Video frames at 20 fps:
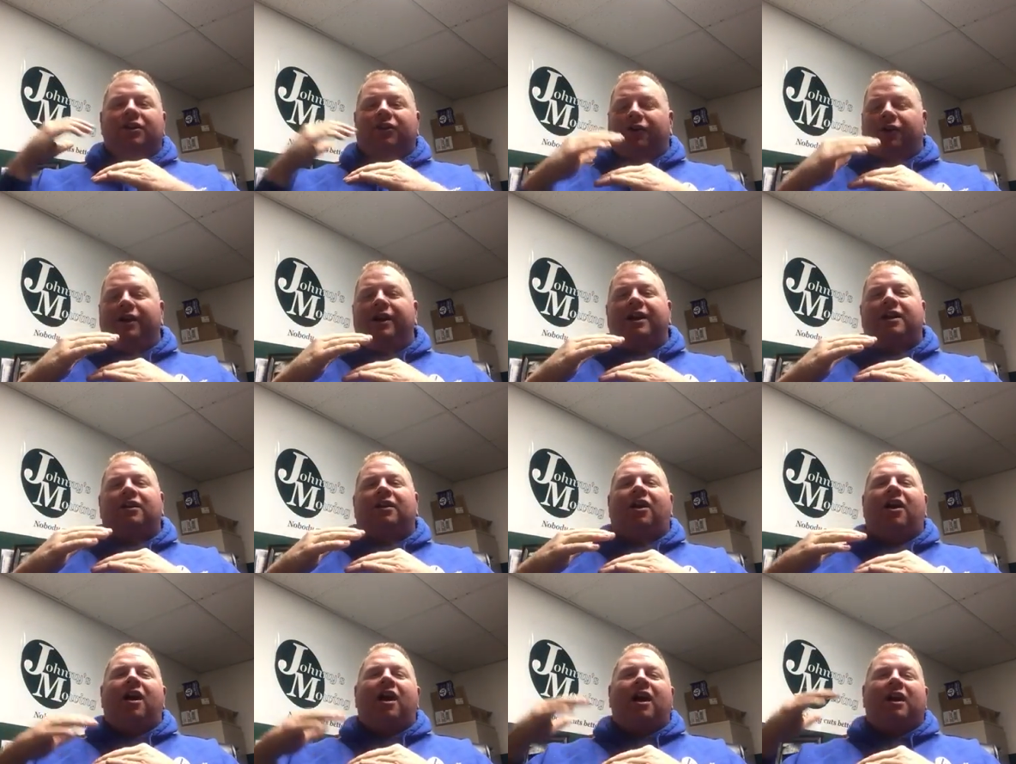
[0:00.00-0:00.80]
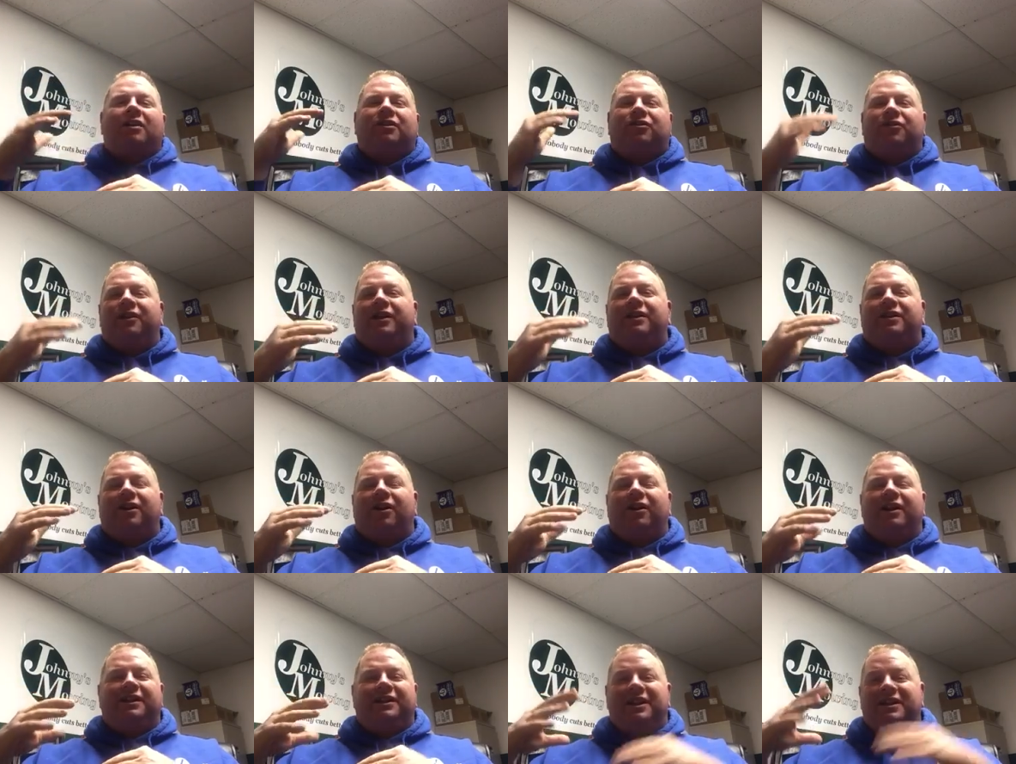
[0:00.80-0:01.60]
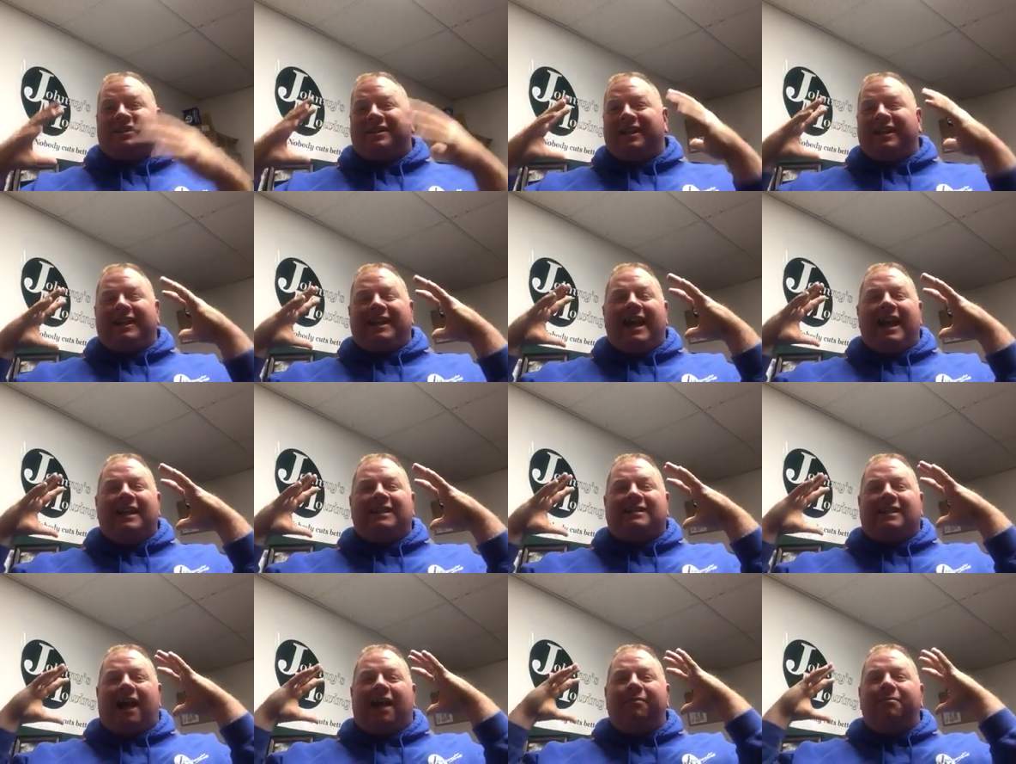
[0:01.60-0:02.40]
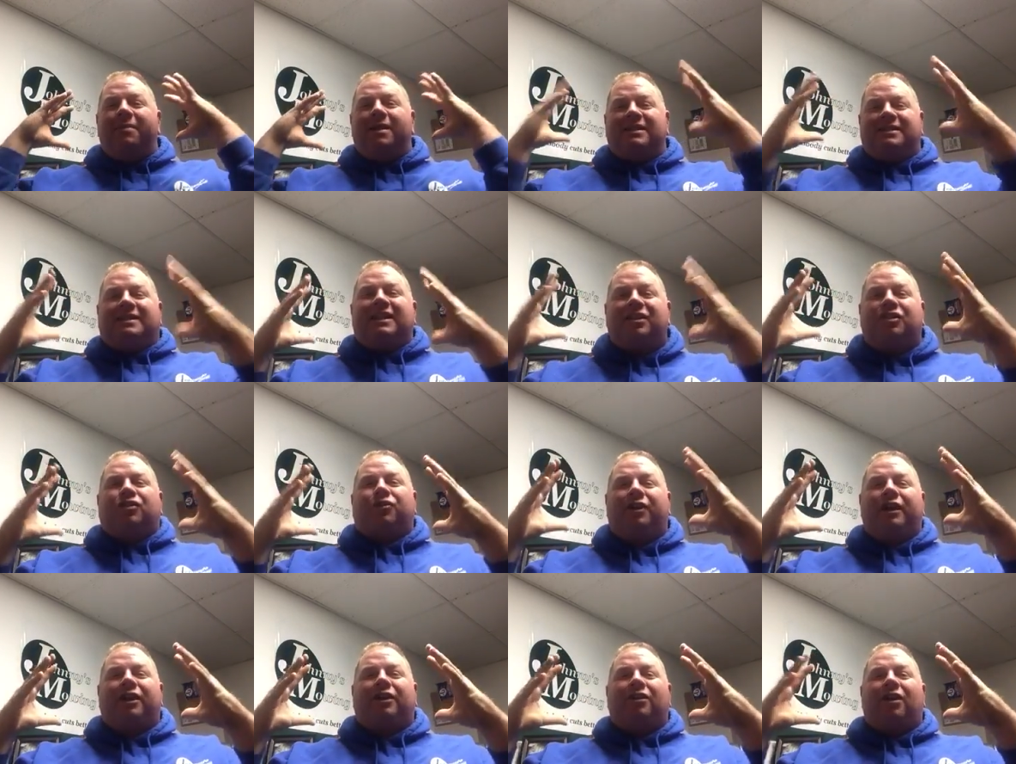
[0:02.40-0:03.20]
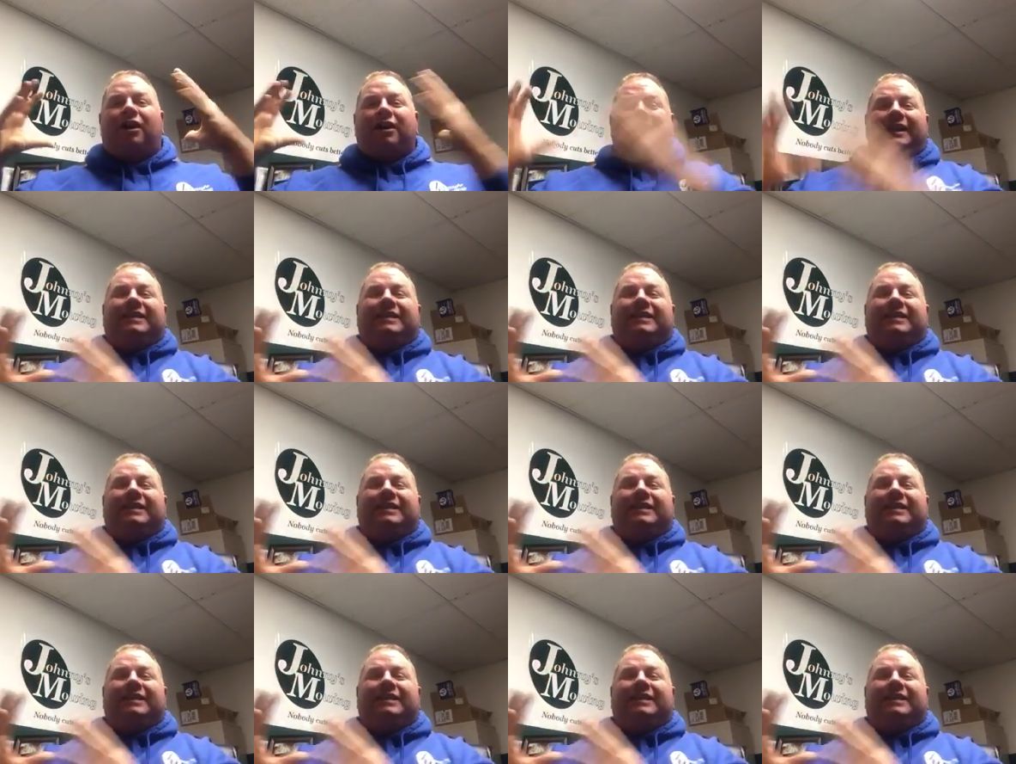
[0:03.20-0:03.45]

three o'clock, three thirty, just in case I missed it three o'clock.